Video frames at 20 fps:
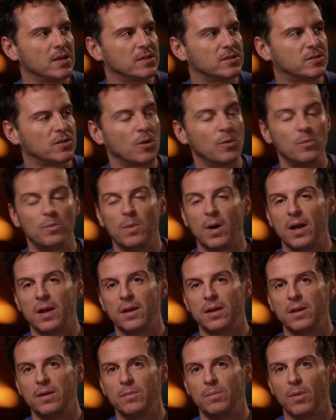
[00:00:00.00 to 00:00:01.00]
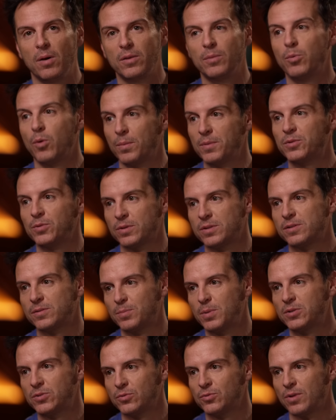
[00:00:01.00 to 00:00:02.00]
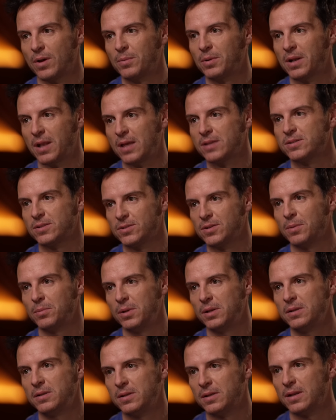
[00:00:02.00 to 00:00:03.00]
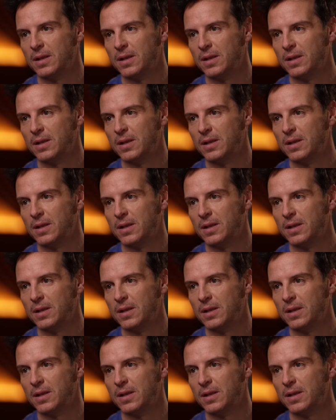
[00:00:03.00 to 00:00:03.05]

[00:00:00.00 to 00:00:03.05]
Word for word: so my mother brought me to a speech and drama class in Dublin.